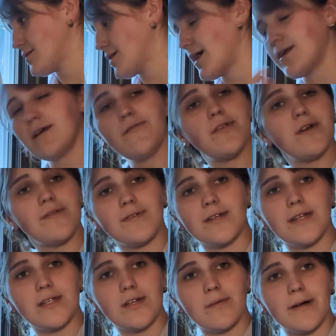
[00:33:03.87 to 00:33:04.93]
I don't even know if we
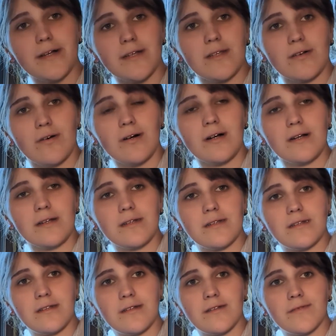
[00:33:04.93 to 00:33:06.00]
need to go back to the chorus.
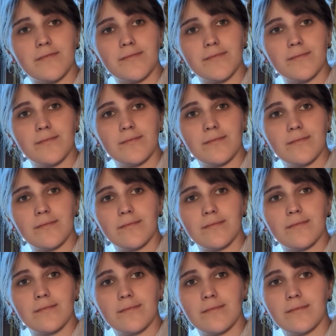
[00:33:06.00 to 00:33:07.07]

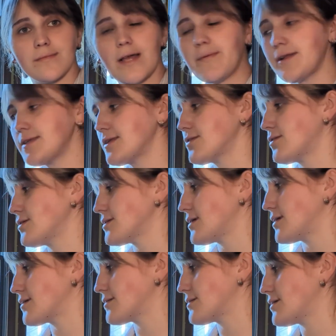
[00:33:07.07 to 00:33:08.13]
I'm going to sing the whole
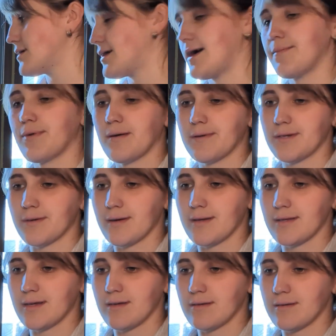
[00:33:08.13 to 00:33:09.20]
song. I probably should write
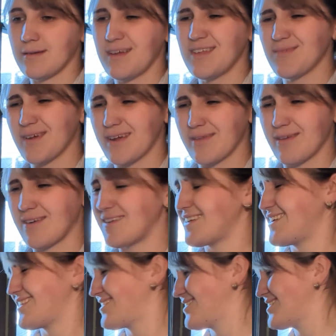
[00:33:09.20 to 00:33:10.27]
it down. It's right there.
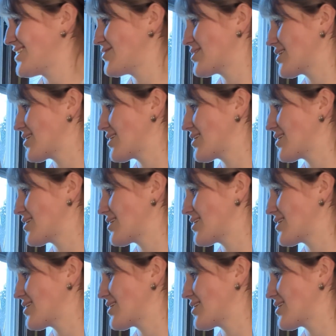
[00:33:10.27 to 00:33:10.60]
Yeah, I'm just